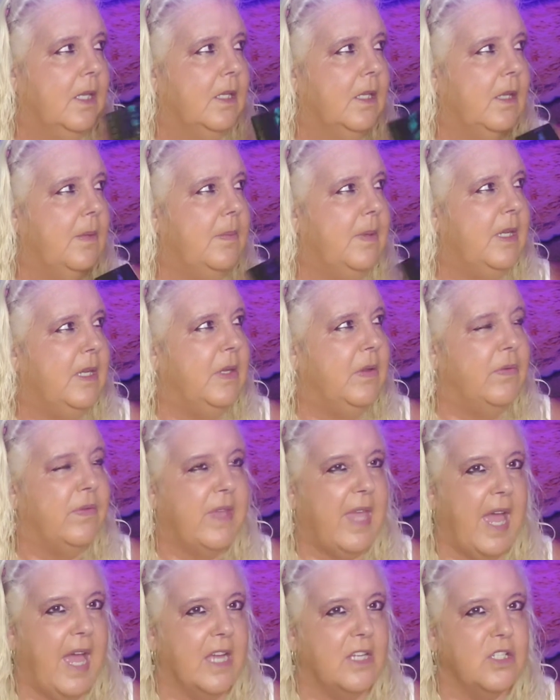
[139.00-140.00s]
Could be you've
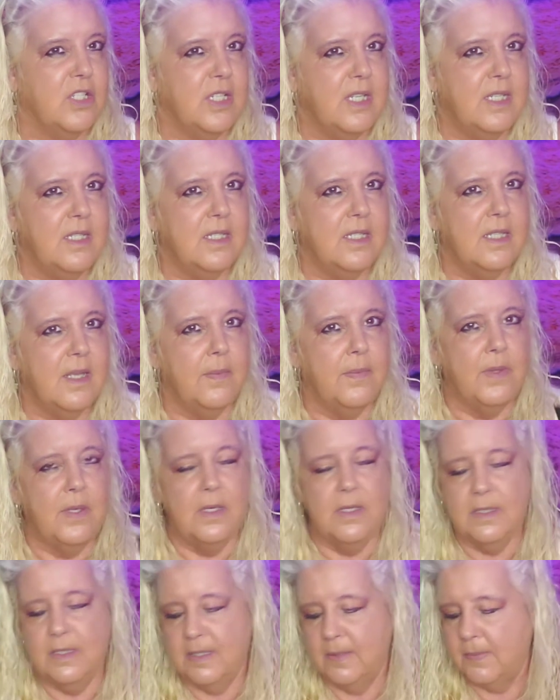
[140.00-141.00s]
cashed in
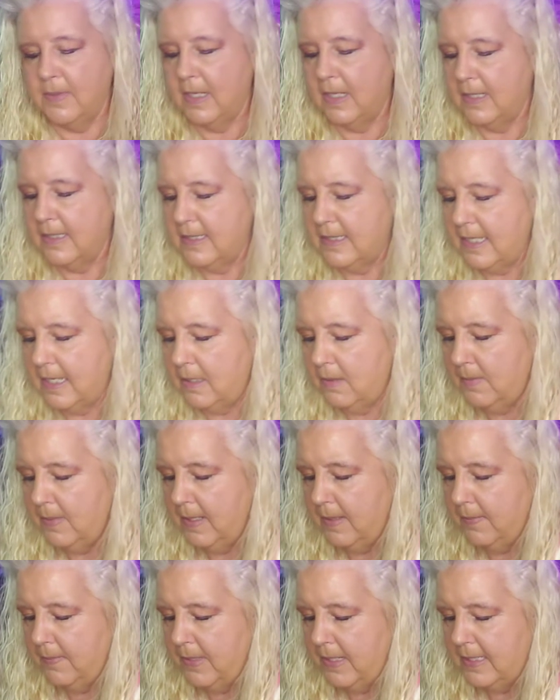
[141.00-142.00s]
something, some kind of
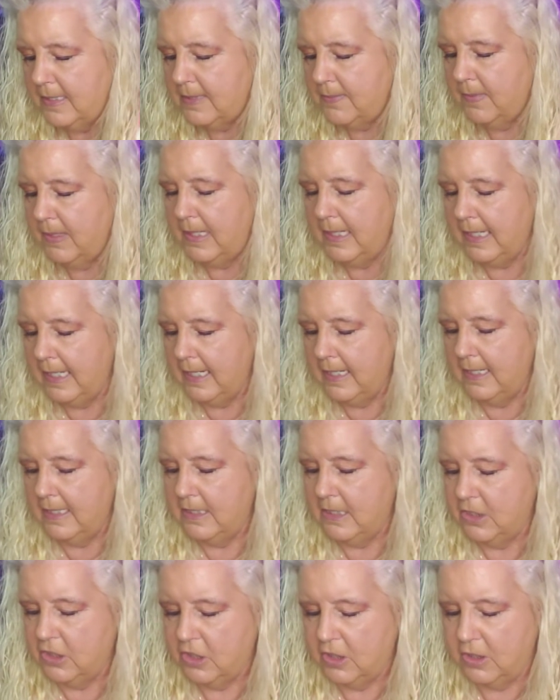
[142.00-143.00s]
settlement, but it's money in
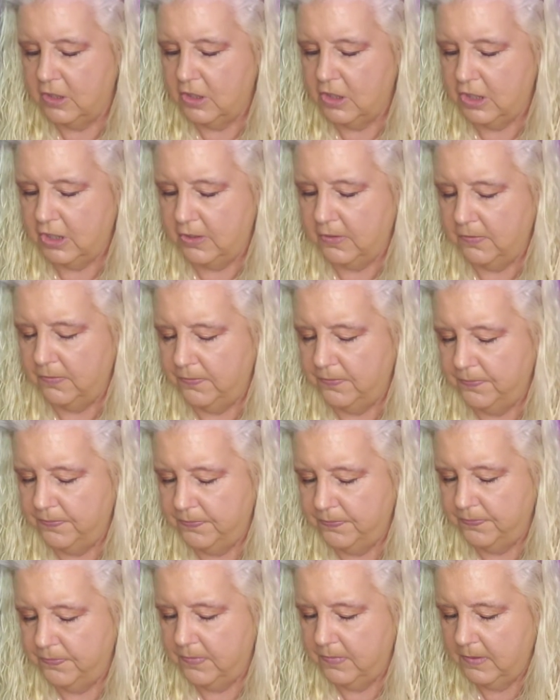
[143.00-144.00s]
addition to.
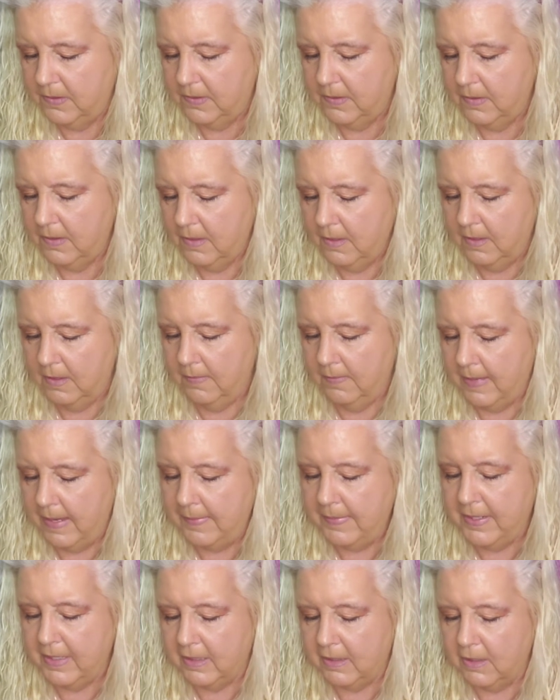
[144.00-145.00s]

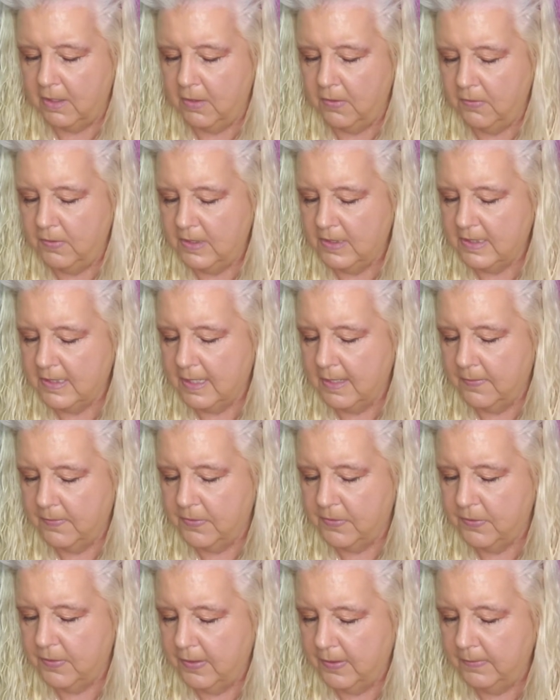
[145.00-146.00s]
Maybe a loan has come
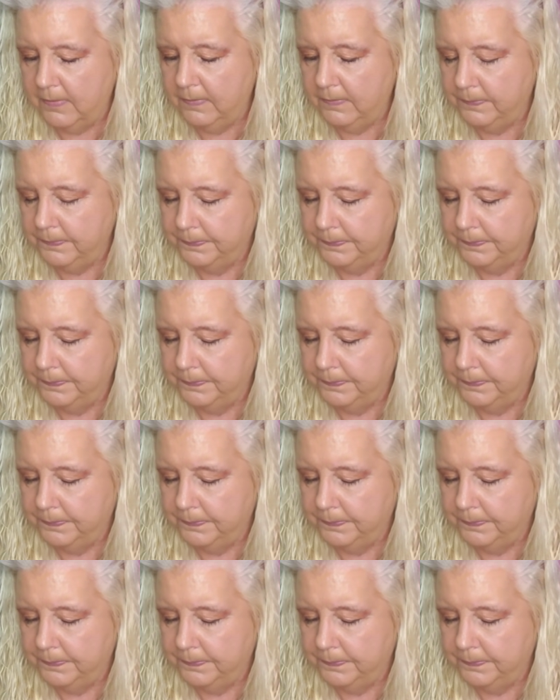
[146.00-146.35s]
through.